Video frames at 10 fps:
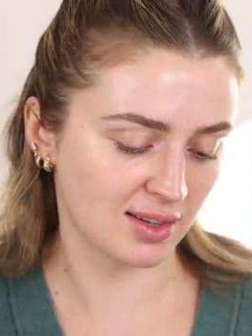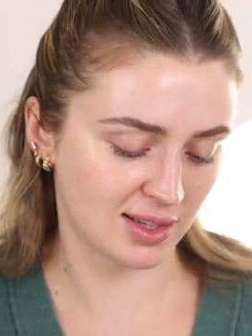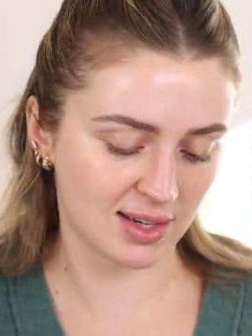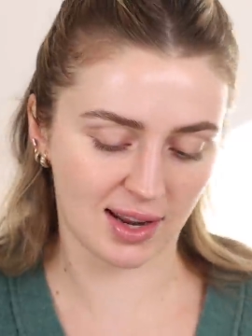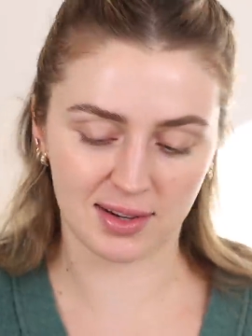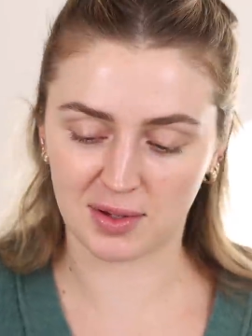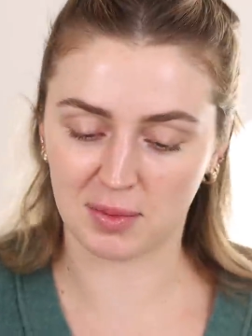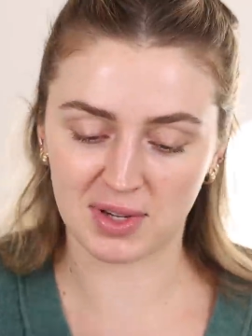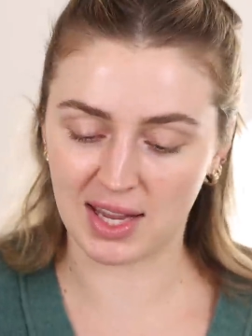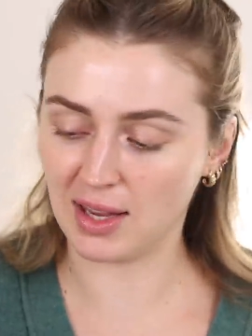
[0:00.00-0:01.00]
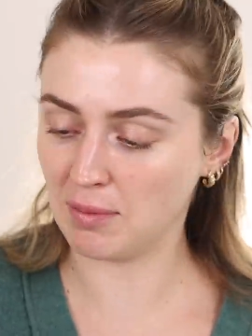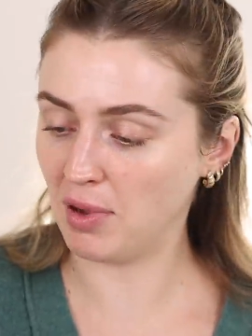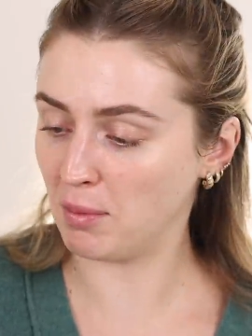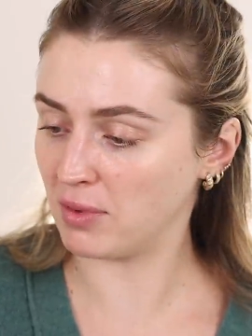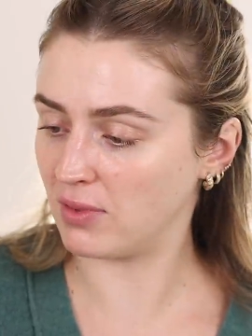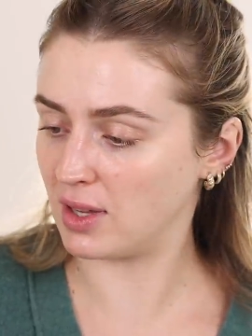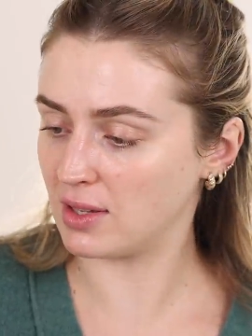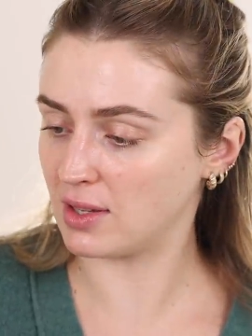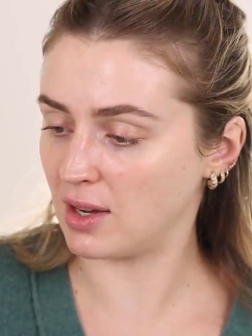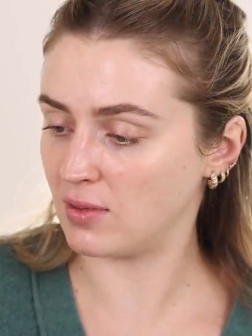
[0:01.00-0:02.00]
instead. So I'm taking a pump of
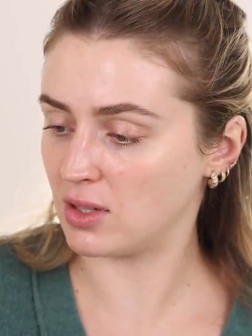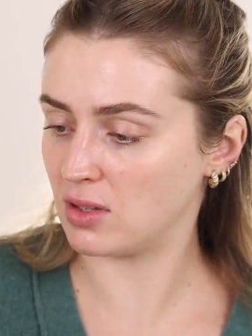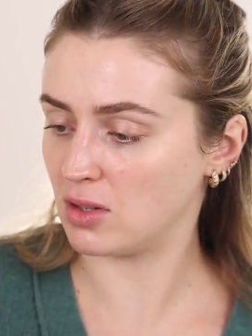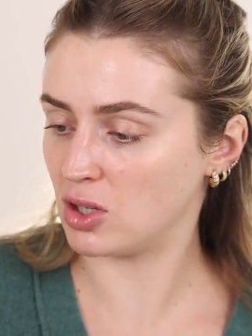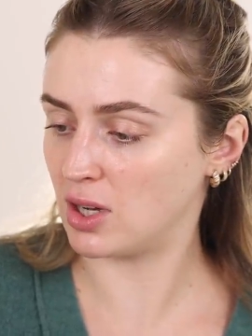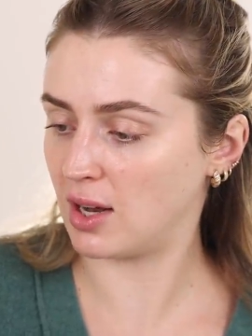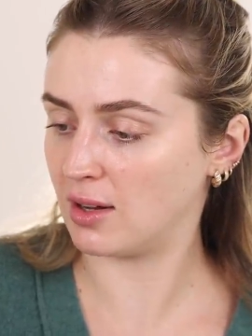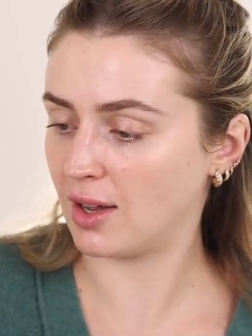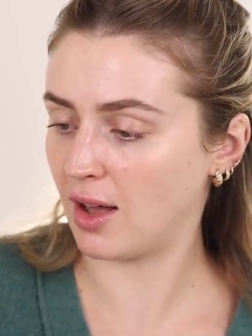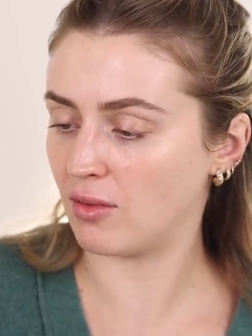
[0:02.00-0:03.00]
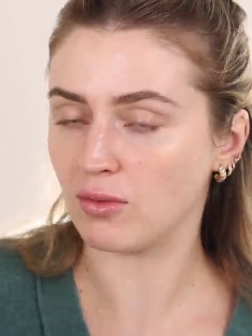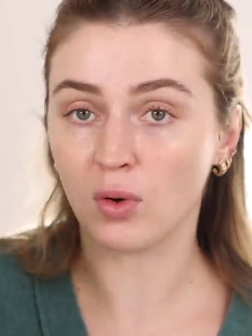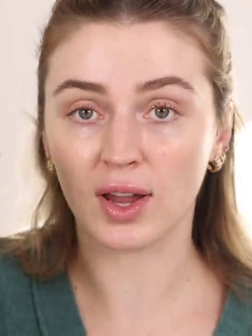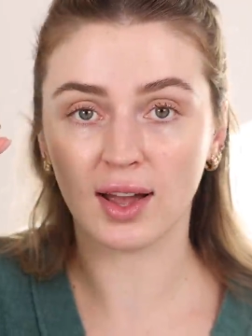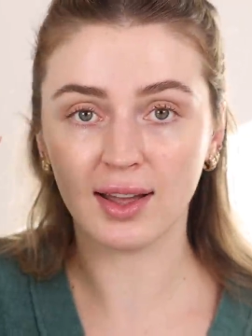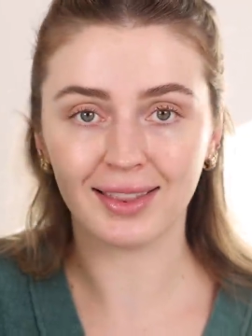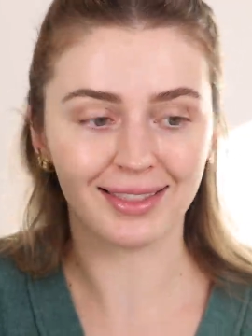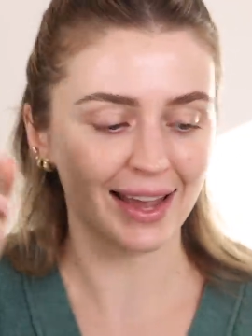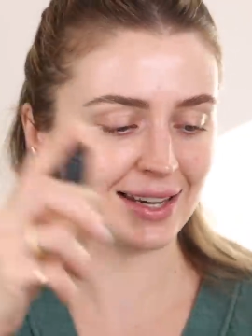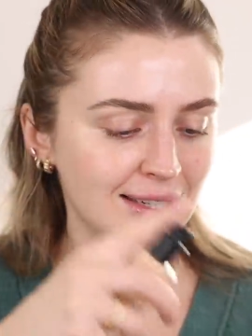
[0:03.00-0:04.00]
this. I have this in the shade Calvoya
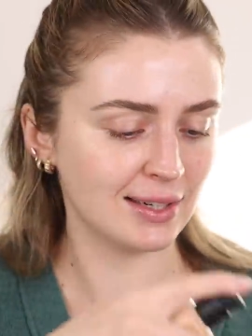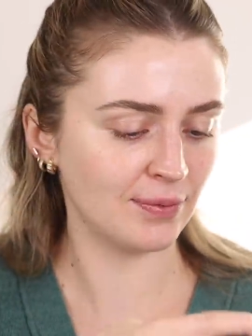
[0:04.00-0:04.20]
Light.